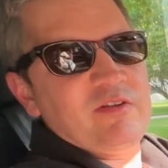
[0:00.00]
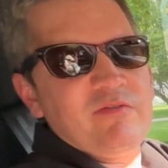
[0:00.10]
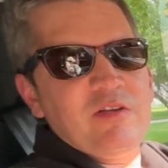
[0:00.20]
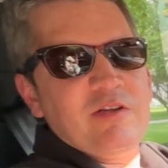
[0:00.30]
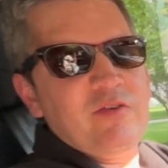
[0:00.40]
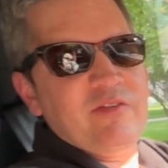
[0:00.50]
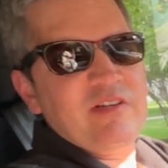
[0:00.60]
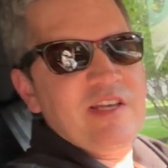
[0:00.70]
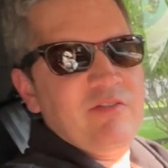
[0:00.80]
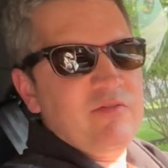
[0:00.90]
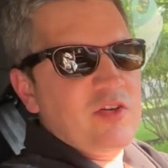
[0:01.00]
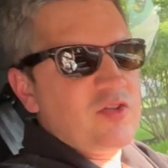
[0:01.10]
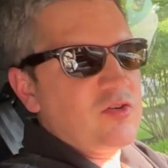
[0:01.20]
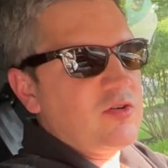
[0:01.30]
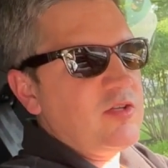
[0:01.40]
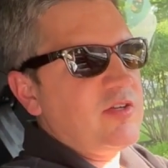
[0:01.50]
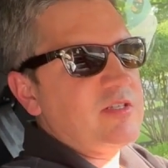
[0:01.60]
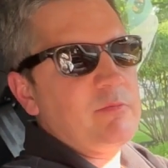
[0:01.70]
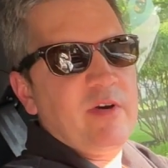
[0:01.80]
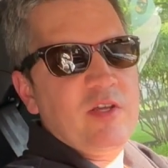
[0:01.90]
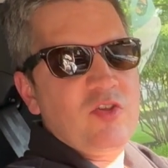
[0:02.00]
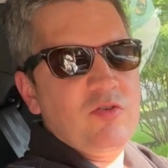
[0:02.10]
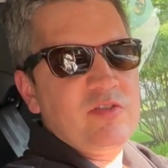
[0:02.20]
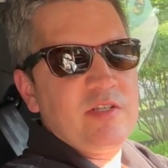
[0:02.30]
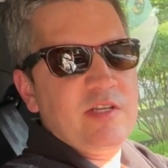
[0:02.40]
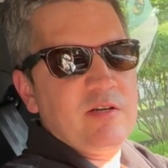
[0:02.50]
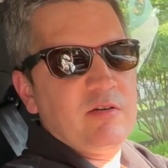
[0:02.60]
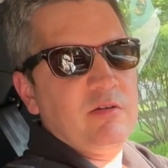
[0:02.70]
if you have a David Venture, you get some muddy shoes in here,